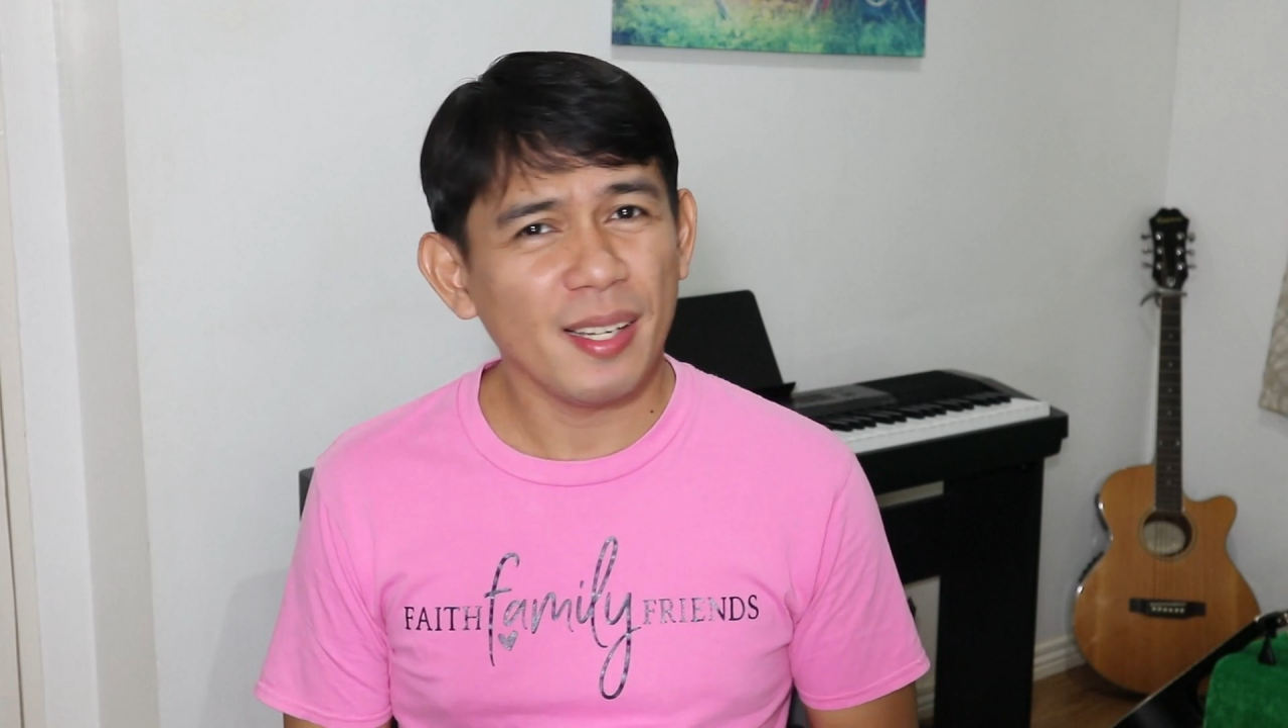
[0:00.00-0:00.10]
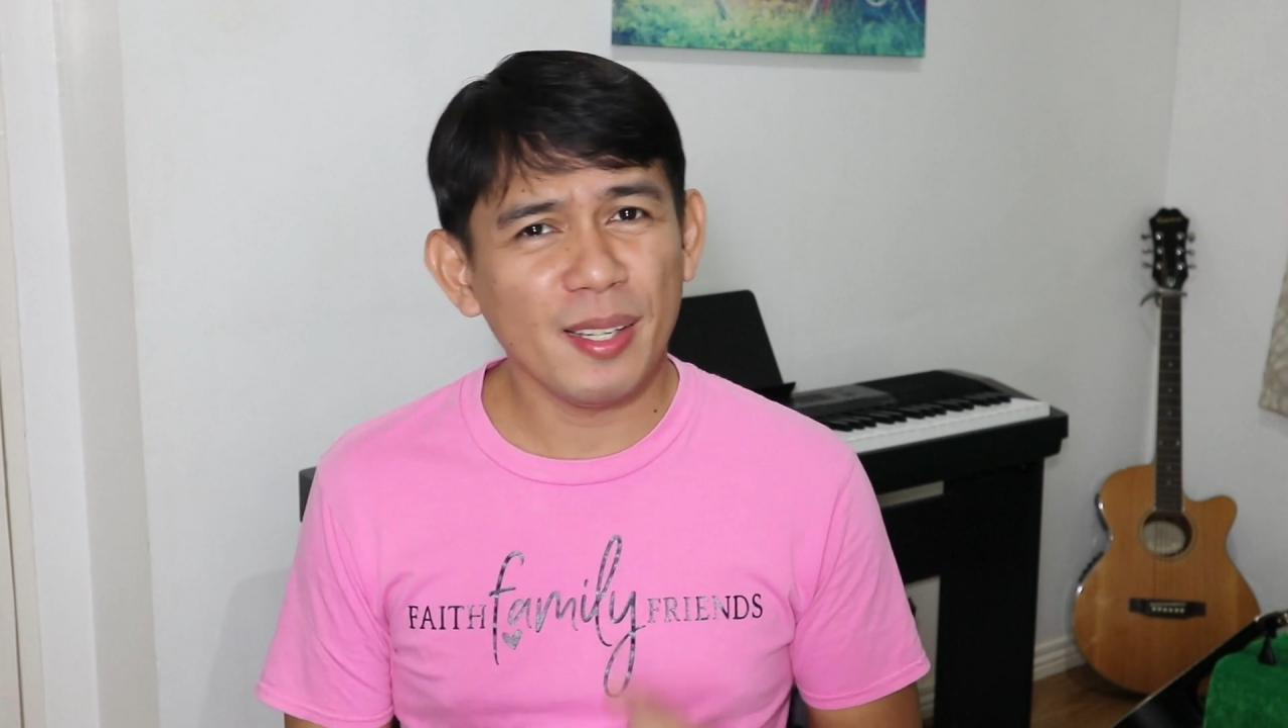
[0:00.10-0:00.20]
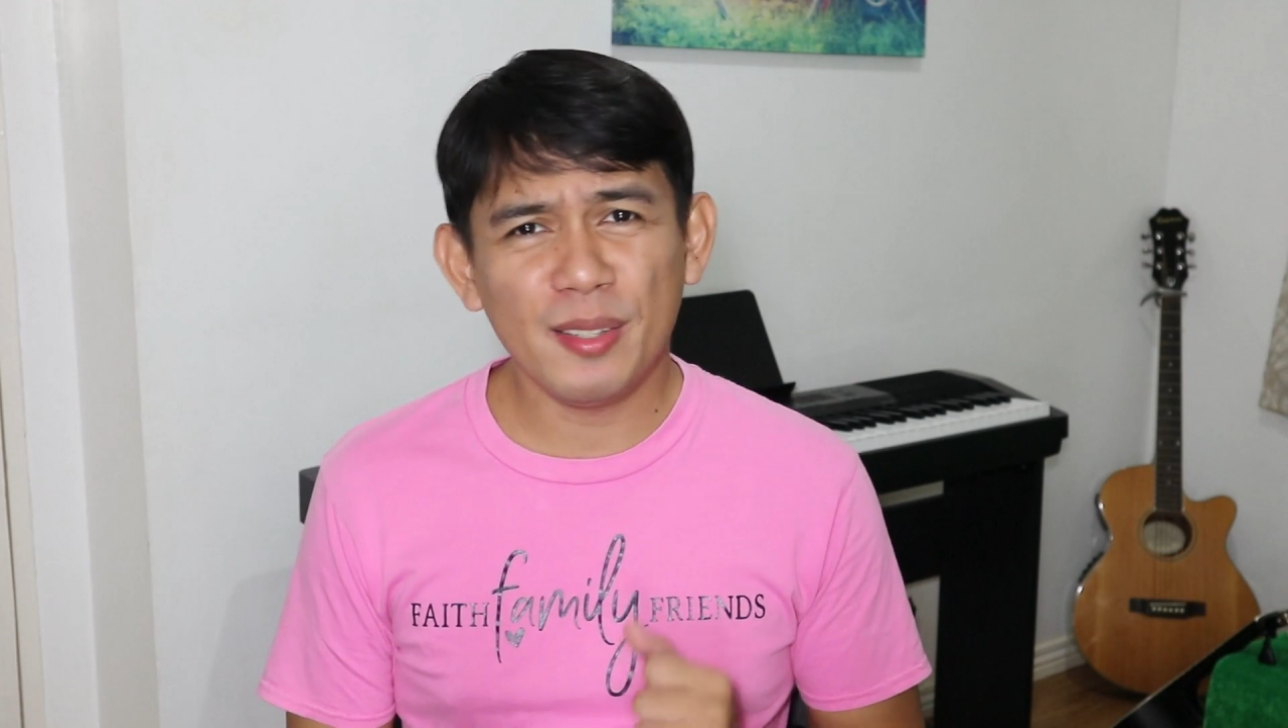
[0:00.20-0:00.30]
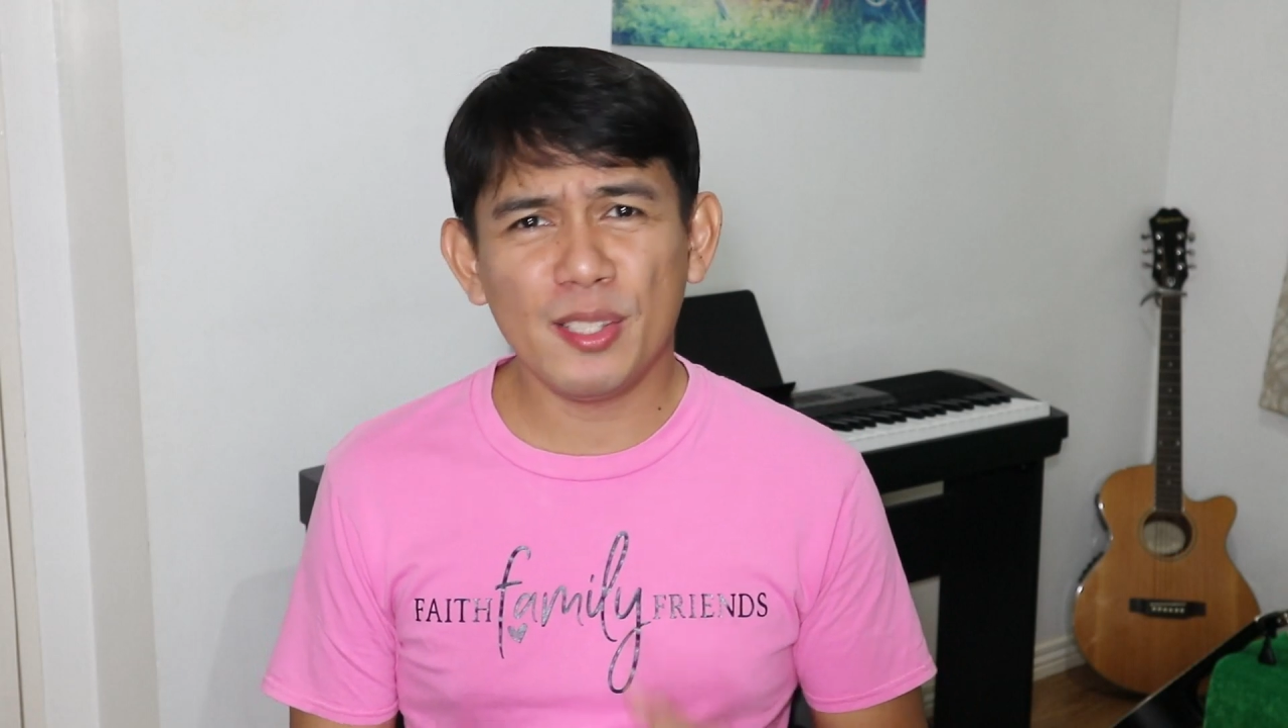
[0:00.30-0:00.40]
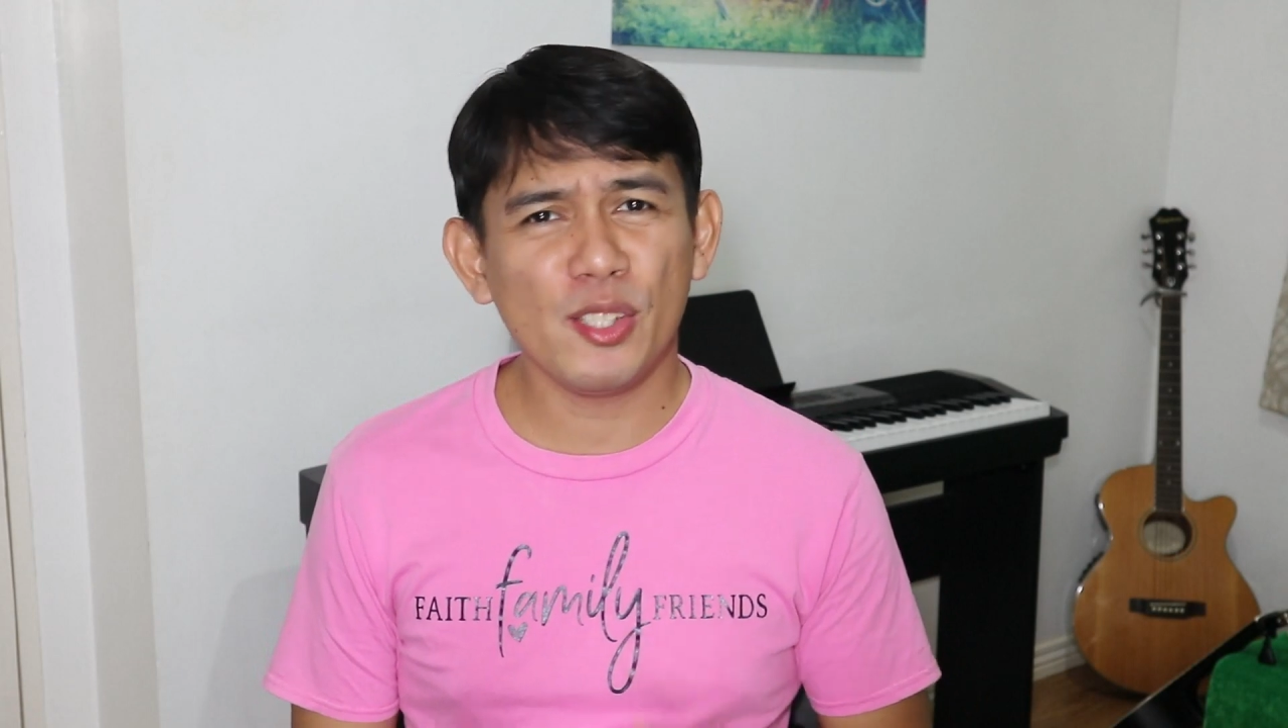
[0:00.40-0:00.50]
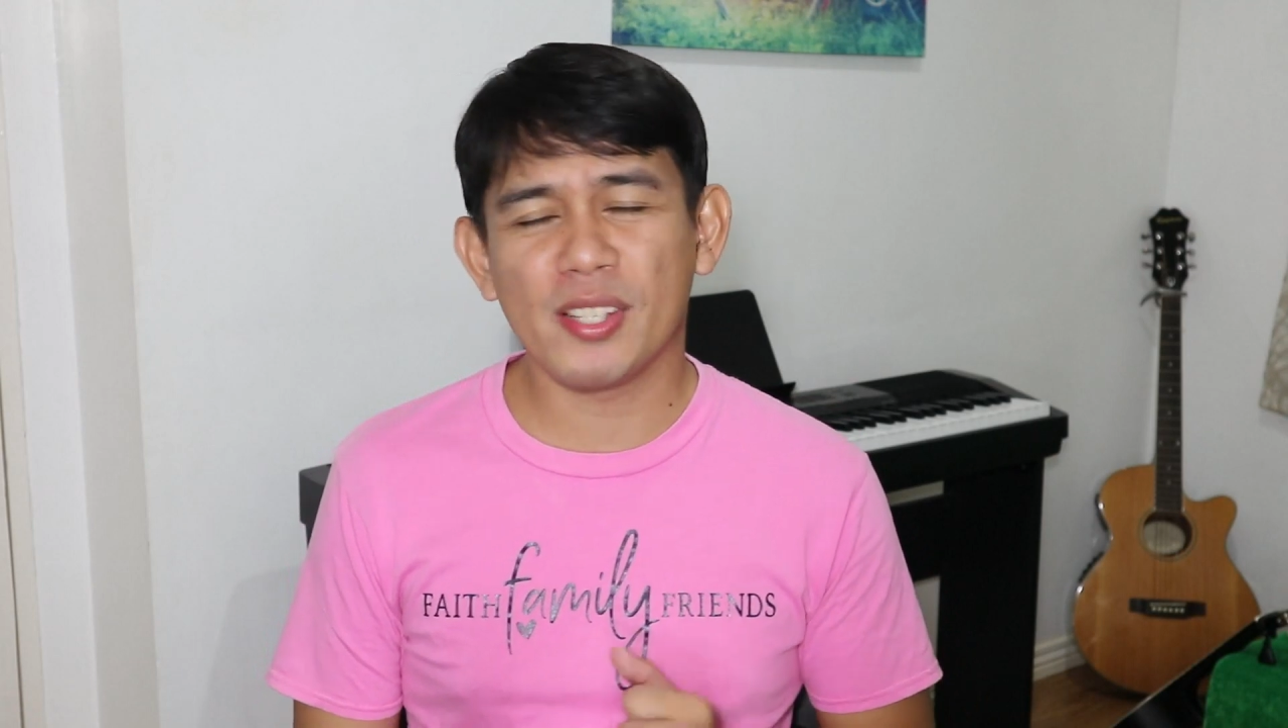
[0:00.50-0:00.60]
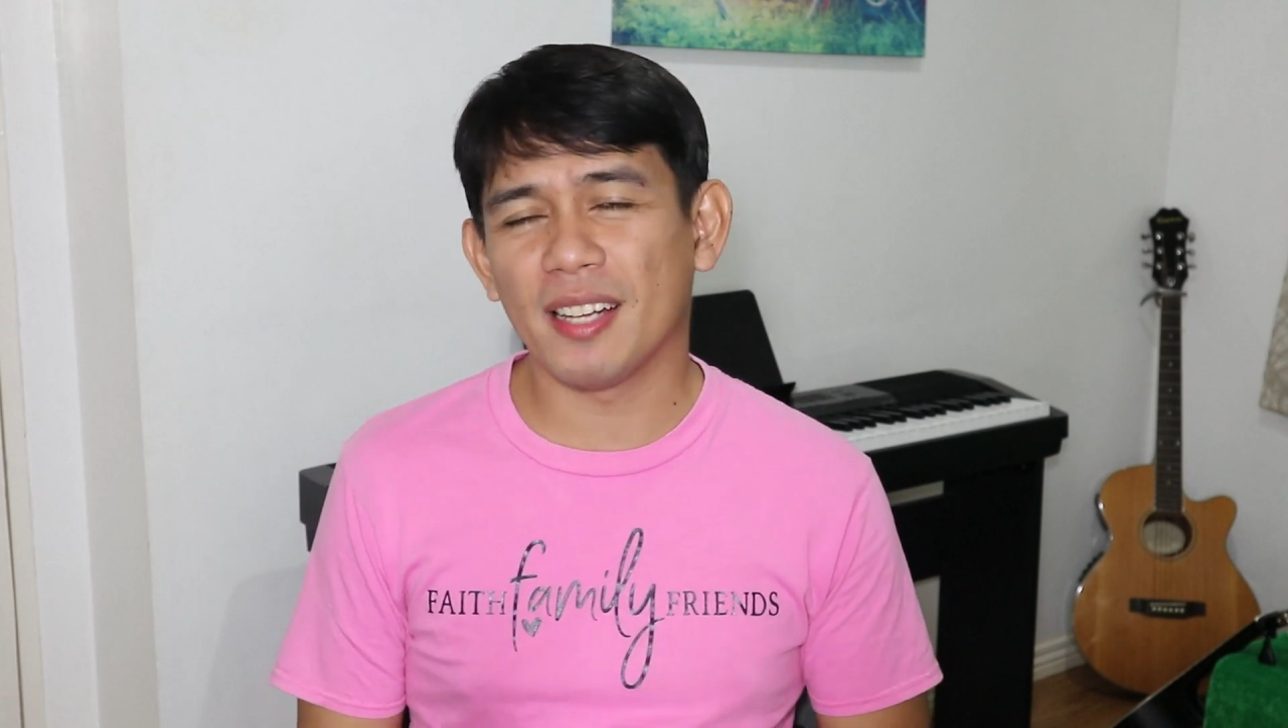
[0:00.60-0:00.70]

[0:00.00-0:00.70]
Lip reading: In this